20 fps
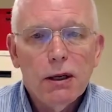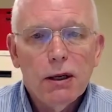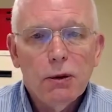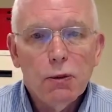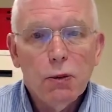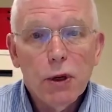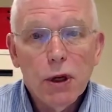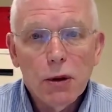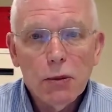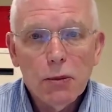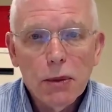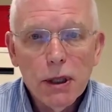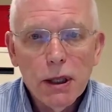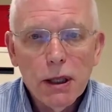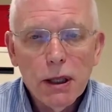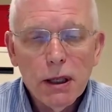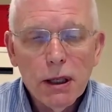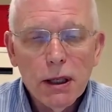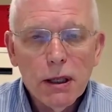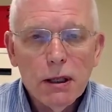
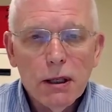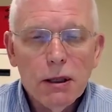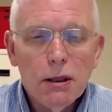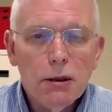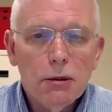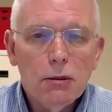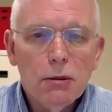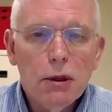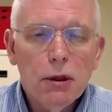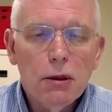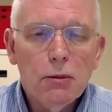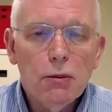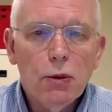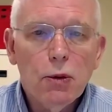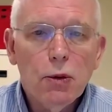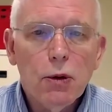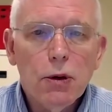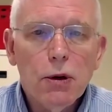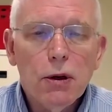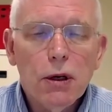well-being, a
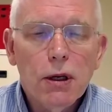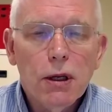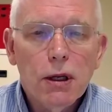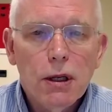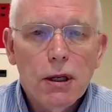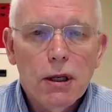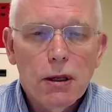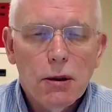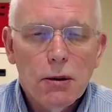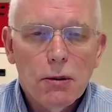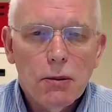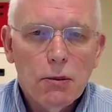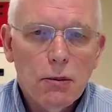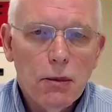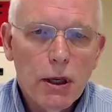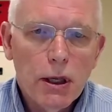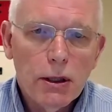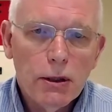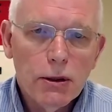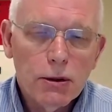more
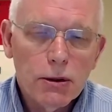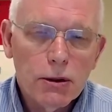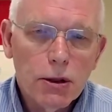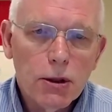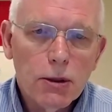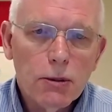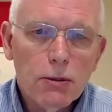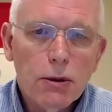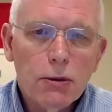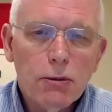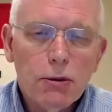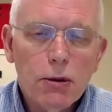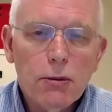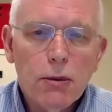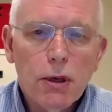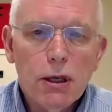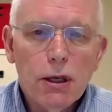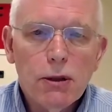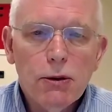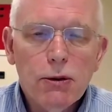modern term that we
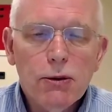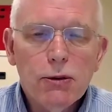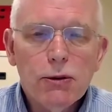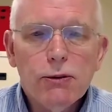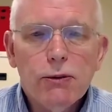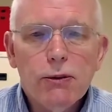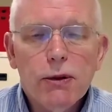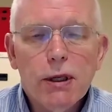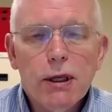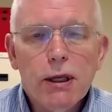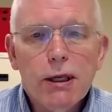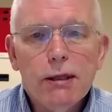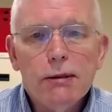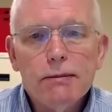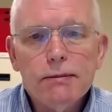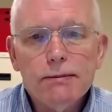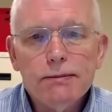might use for that,